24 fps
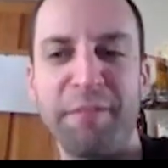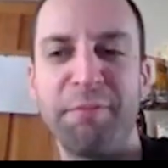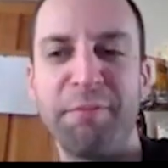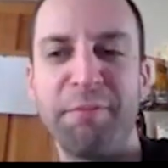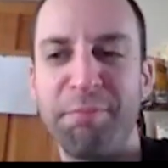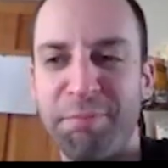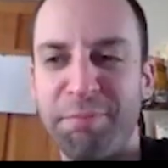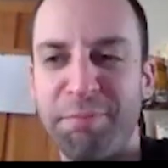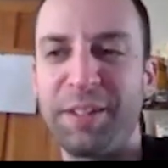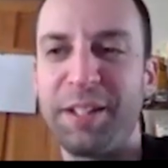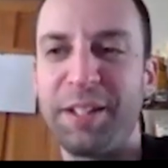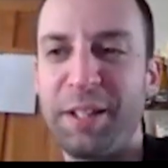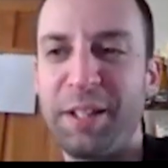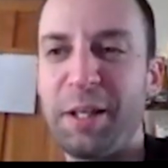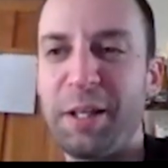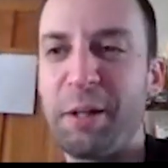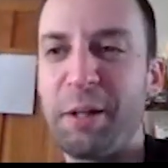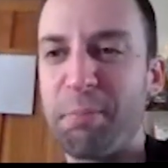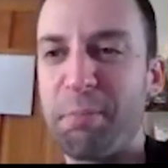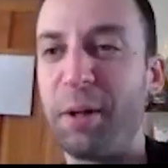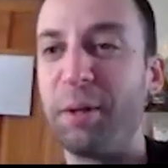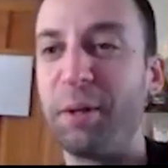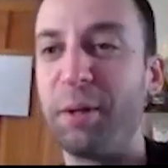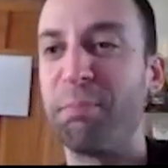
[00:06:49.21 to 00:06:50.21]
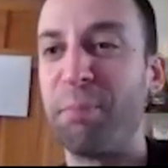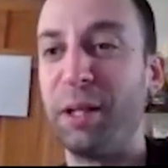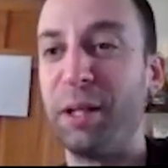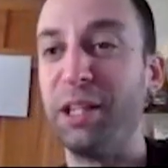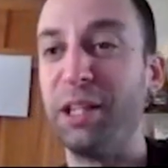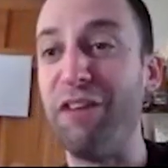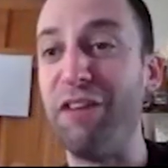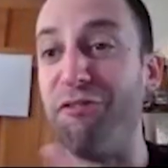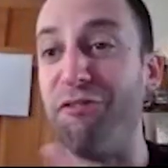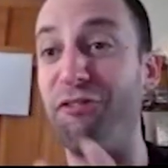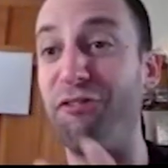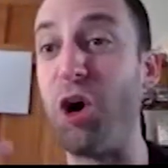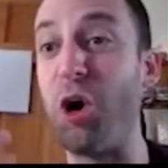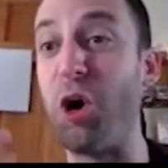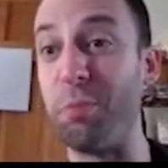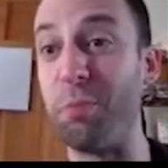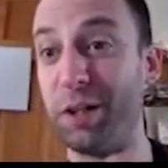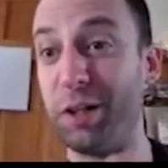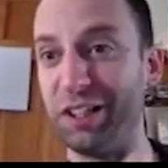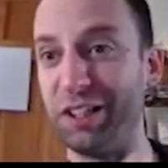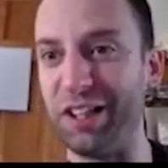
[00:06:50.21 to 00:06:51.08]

But yeah, that's. But but lymphoma,